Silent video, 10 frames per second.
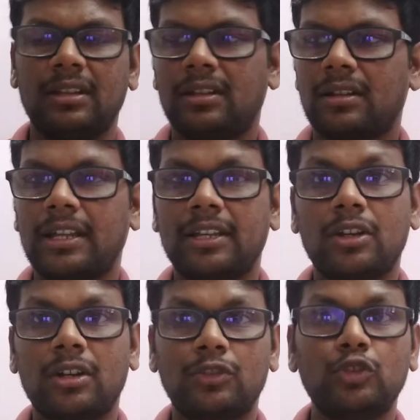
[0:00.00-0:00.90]
Like
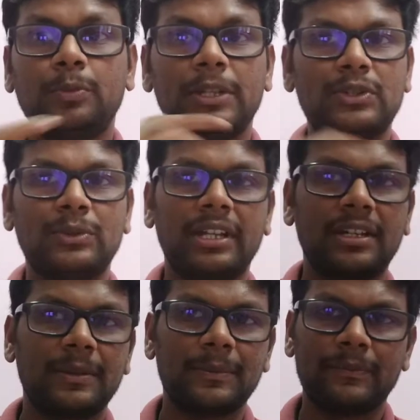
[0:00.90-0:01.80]
toothpaste you take,
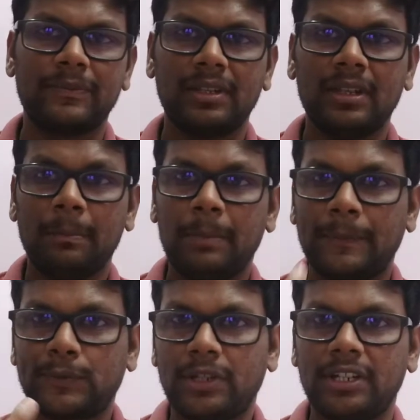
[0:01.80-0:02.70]

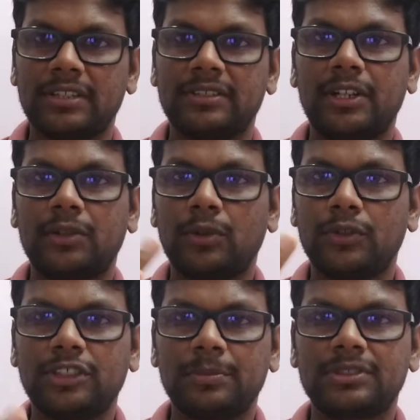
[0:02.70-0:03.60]
Pepsodent is there,
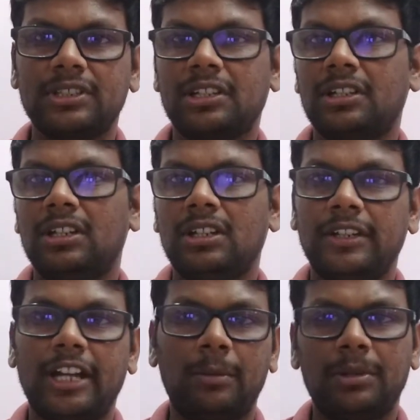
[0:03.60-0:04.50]
Close-Up is there,
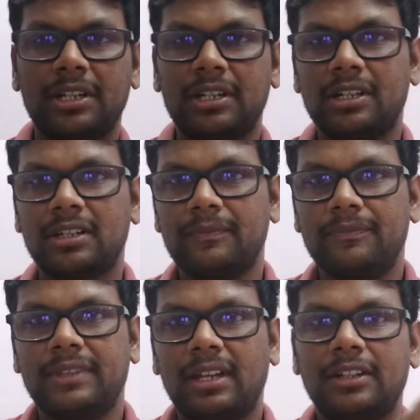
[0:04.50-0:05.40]
Dabur Red,
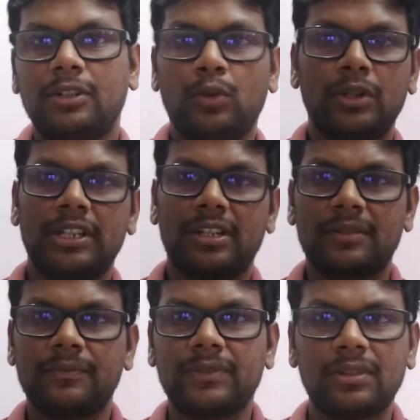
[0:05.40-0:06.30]
and Colgate.
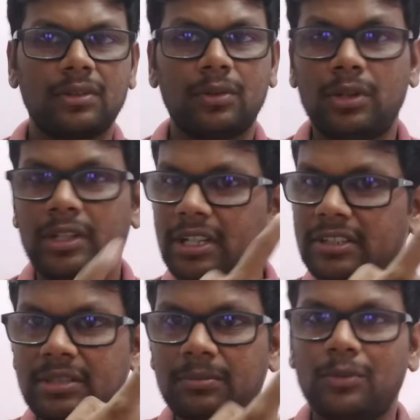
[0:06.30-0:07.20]
Colgate is
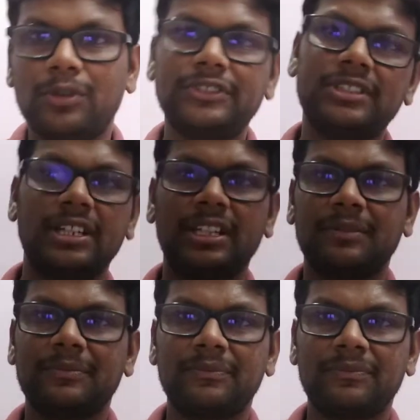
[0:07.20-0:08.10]
the most selling,
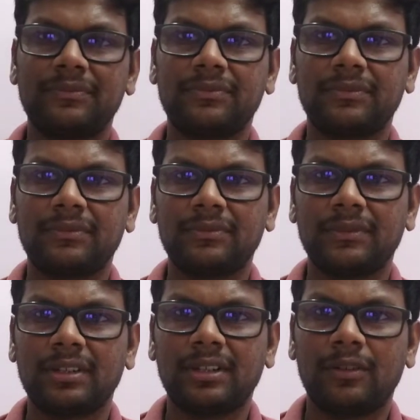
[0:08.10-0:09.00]

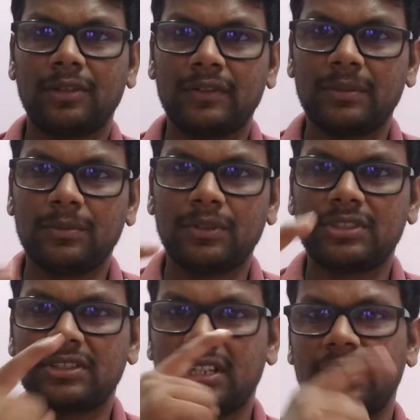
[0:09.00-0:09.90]
one of the most
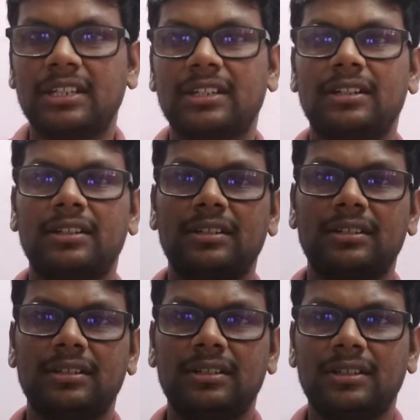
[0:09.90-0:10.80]
selling
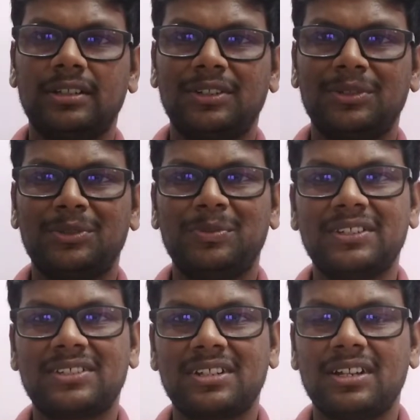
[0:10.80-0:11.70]

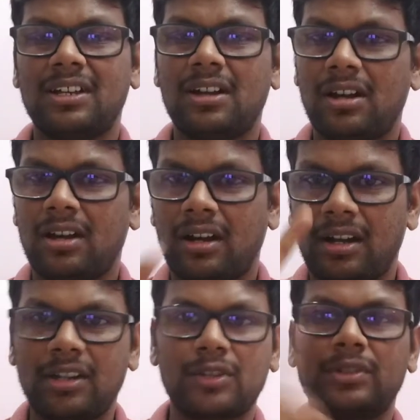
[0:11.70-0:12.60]
toothpaste
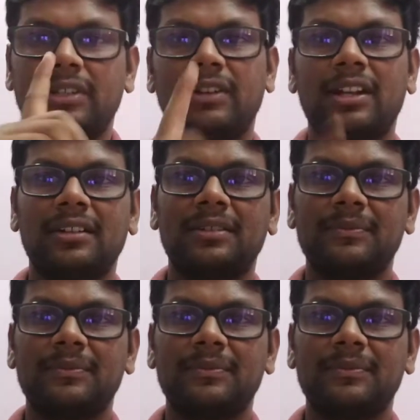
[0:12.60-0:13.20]
all around the world.